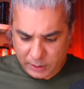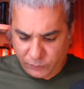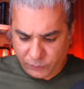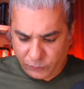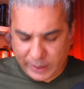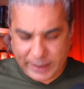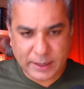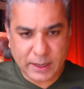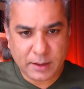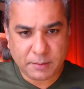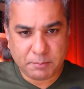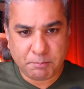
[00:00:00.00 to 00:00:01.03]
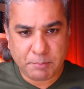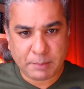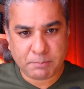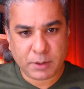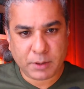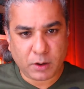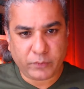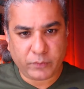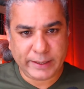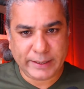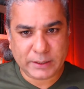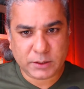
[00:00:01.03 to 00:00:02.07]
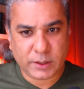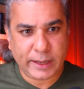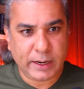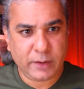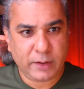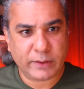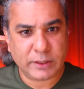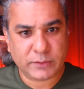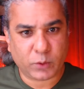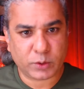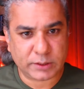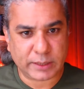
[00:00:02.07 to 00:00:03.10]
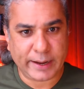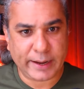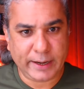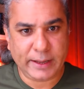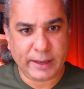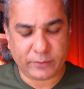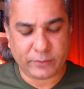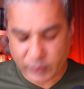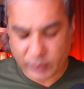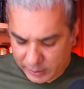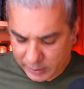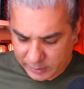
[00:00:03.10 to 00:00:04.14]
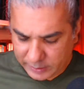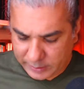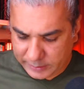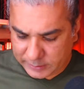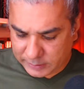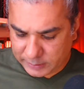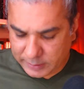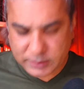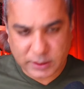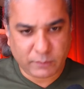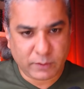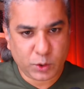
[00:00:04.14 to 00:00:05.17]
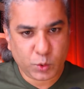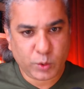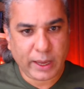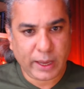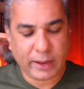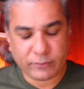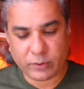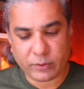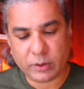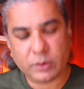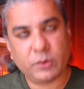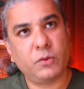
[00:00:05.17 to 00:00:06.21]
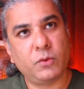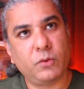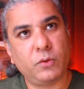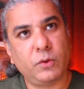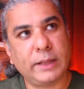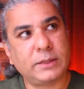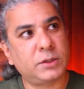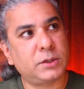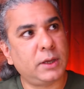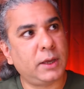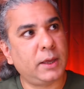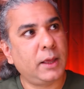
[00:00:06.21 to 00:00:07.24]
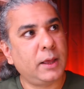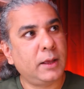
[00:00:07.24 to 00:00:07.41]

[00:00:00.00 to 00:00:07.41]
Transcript: If any member of the Israeli Defense Forces, IDF, is discovered to have, let's say,